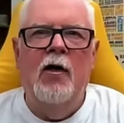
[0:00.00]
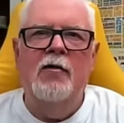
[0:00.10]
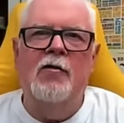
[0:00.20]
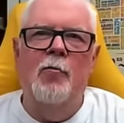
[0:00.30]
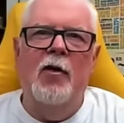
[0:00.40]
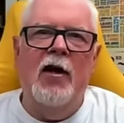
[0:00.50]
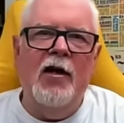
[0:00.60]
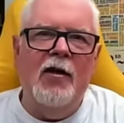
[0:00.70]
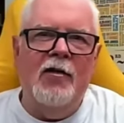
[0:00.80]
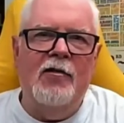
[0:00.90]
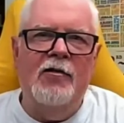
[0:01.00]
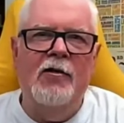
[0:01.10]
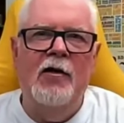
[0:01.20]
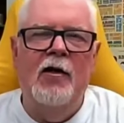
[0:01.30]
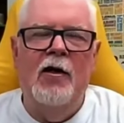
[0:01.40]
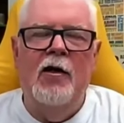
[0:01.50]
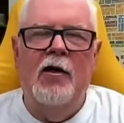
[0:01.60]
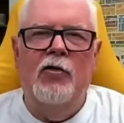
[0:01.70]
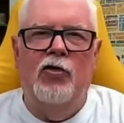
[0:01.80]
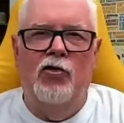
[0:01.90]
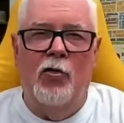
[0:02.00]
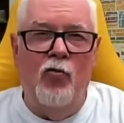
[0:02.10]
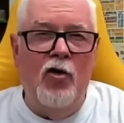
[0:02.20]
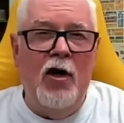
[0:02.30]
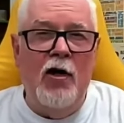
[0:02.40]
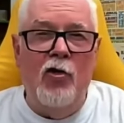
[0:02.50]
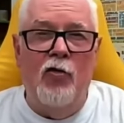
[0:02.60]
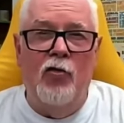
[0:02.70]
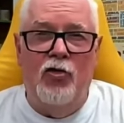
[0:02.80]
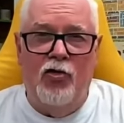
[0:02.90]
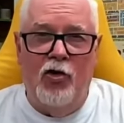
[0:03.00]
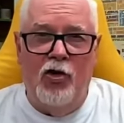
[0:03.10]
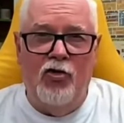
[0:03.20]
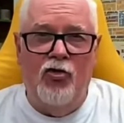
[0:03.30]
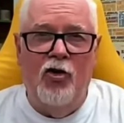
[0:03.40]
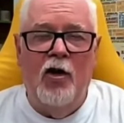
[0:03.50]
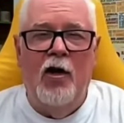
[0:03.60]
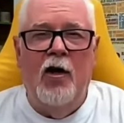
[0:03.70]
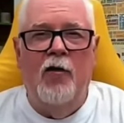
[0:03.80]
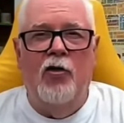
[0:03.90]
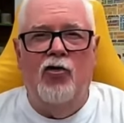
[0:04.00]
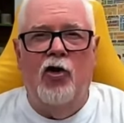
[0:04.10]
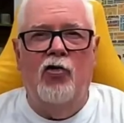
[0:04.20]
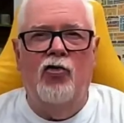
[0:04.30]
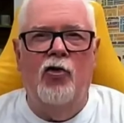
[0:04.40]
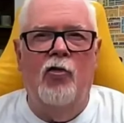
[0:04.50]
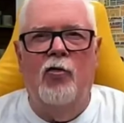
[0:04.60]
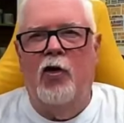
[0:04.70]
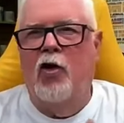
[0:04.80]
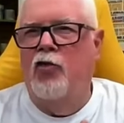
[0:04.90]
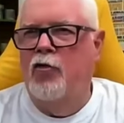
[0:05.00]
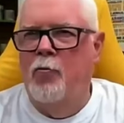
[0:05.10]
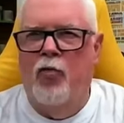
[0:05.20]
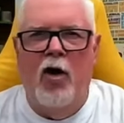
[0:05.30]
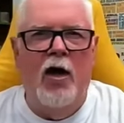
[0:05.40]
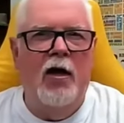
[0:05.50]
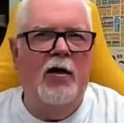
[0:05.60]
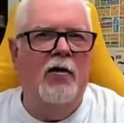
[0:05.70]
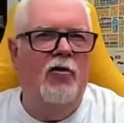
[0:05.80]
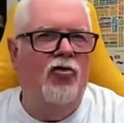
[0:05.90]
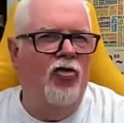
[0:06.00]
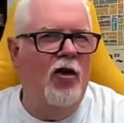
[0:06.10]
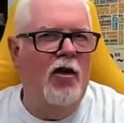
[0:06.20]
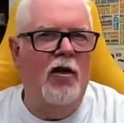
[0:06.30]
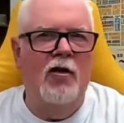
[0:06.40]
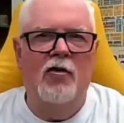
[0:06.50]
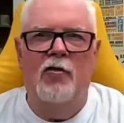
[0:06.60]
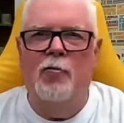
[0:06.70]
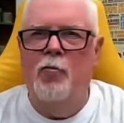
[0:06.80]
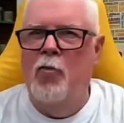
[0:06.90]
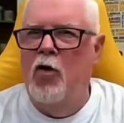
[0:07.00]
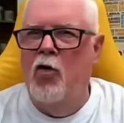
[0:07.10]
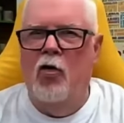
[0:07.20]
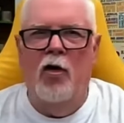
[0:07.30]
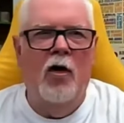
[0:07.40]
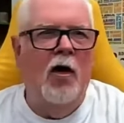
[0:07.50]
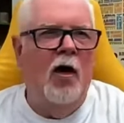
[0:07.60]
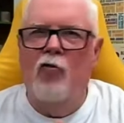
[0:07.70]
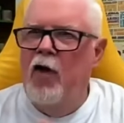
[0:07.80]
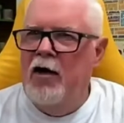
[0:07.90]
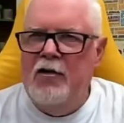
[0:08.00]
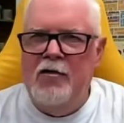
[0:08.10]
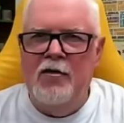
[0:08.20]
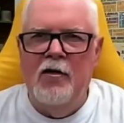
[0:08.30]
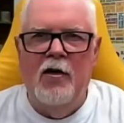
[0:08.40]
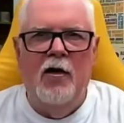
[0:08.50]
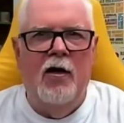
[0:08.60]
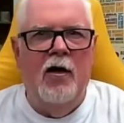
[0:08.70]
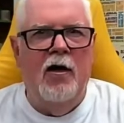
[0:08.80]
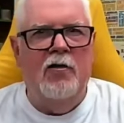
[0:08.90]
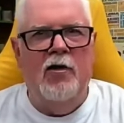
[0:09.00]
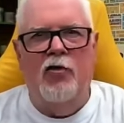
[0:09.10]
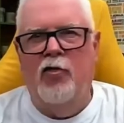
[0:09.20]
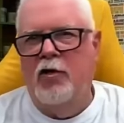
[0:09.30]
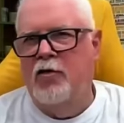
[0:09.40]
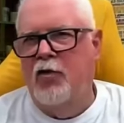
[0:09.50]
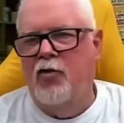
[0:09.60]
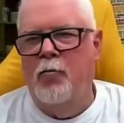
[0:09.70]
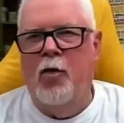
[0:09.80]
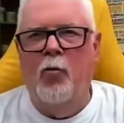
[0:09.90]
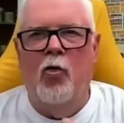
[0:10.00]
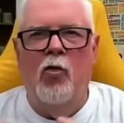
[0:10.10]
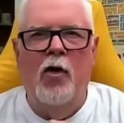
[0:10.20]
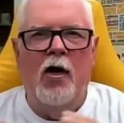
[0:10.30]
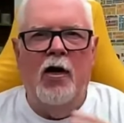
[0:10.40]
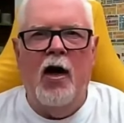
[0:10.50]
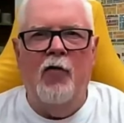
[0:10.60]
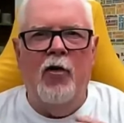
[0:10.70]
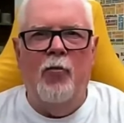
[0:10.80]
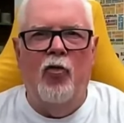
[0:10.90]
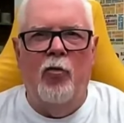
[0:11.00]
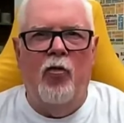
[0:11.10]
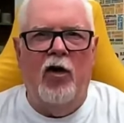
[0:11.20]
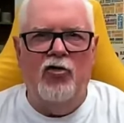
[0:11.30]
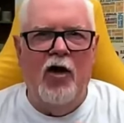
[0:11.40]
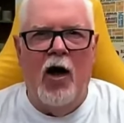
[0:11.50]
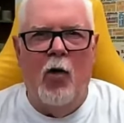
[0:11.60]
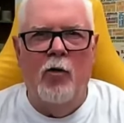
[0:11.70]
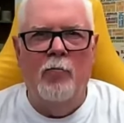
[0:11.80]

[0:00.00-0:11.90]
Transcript: some links to some really good research that shows you the cost of bread, cheese, milk, rent, et cetera, but we'll cover the broad brush now.